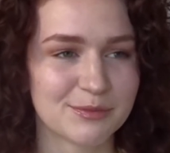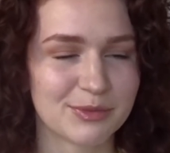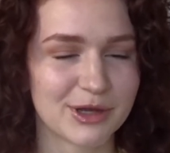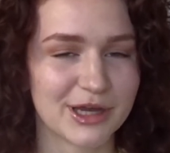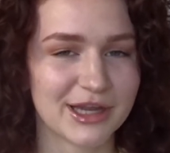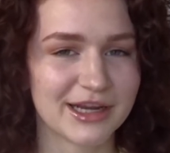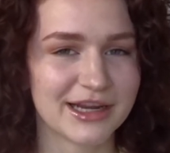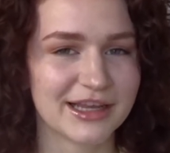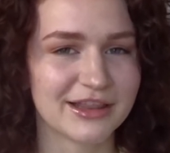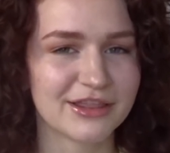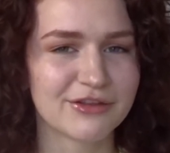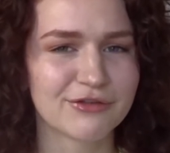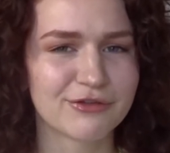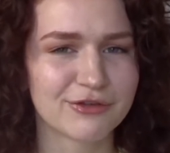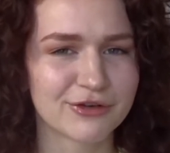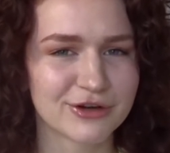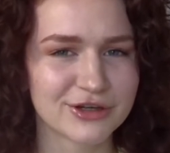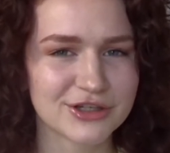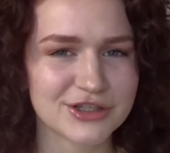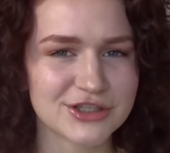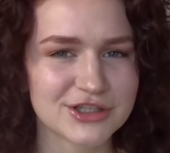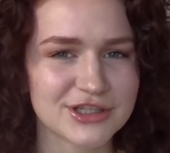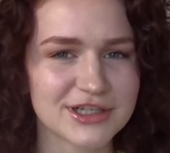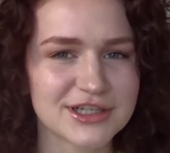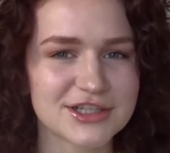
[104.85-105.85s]
But in the
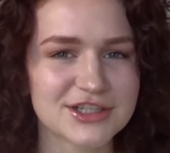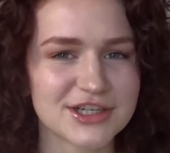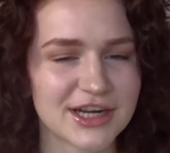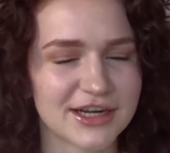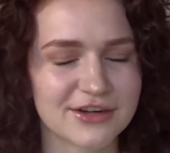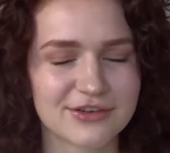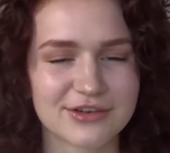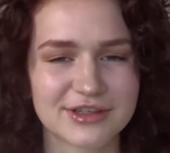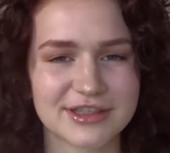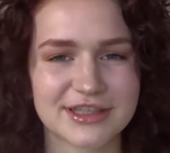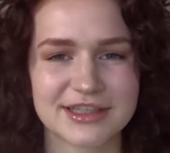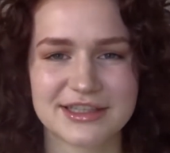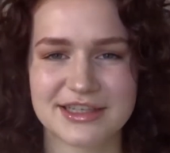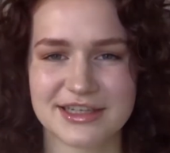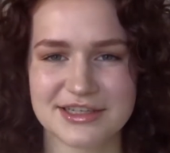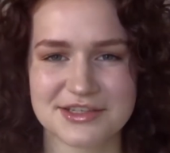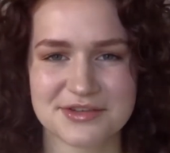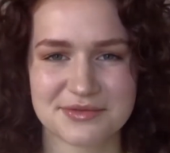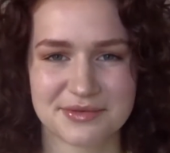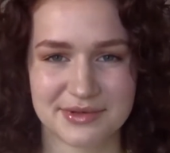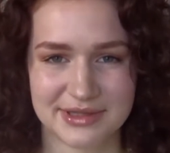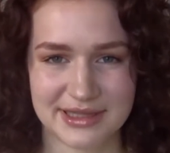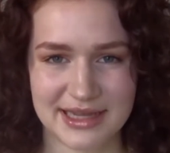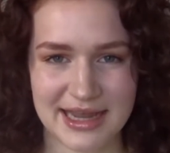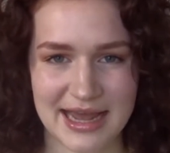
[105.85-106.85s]
first year, generally, it
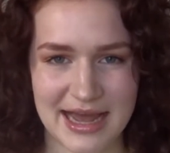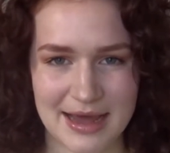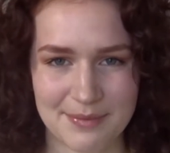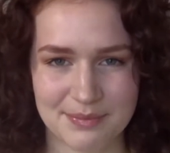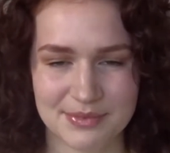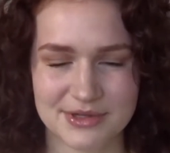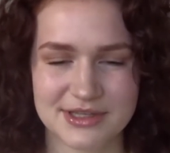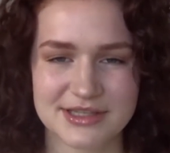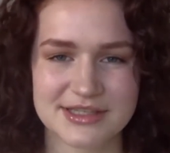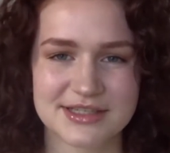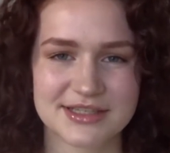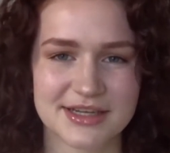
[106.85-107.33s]
doesn't really happen.